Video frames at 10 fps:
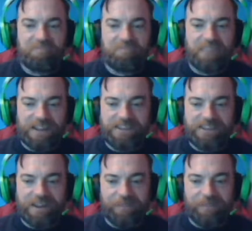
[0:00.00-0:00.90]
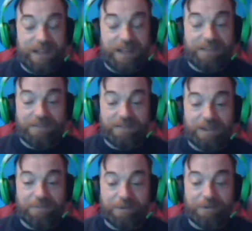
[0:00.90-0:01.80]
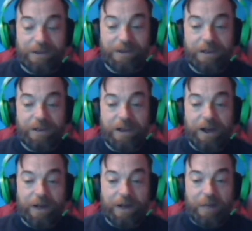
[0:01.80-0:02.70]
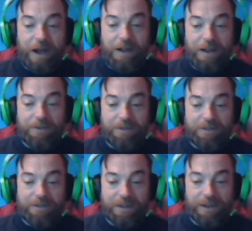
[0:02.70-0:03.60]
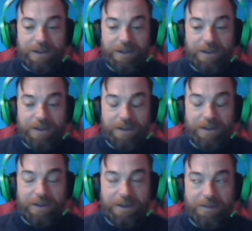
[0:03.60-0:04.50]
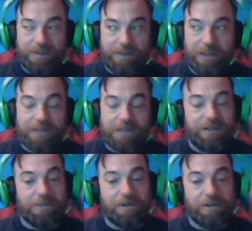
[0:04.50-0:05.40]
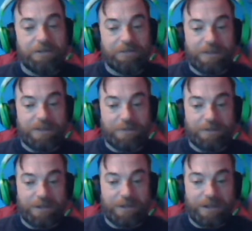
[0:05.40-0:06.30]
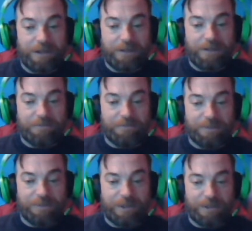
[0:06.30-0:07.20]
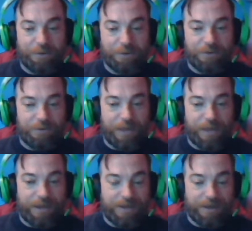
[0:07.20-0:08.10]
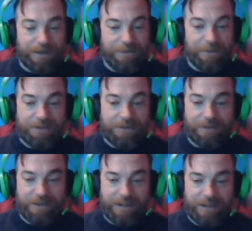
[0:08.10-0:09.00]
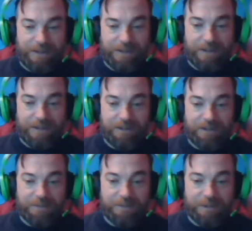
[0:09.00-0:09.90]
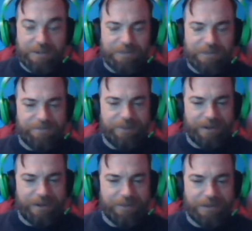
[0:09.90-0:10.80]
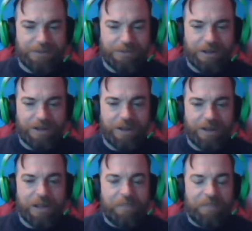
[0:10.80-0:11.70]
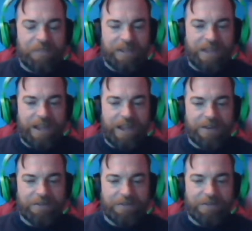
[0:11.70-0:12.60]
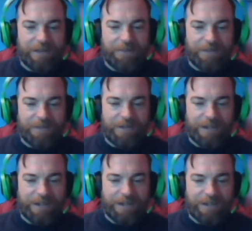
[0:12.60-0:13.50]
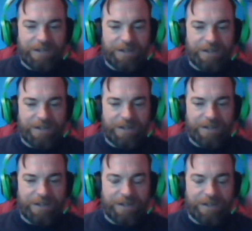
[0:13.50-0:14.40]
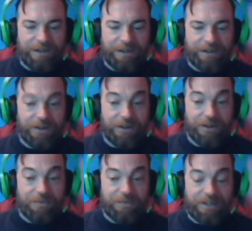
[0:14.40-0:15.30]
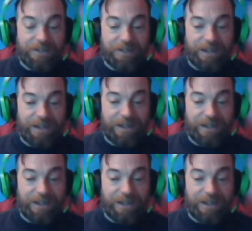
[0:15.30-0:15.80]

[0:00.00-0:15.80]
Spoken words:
That's a really good point. I know that, so Klaus Eagleberger, for example, he is the author of the Blaze library, which is yet another linear algebra library. It's a very good one as well. He's keen on re-implementing, on implementing the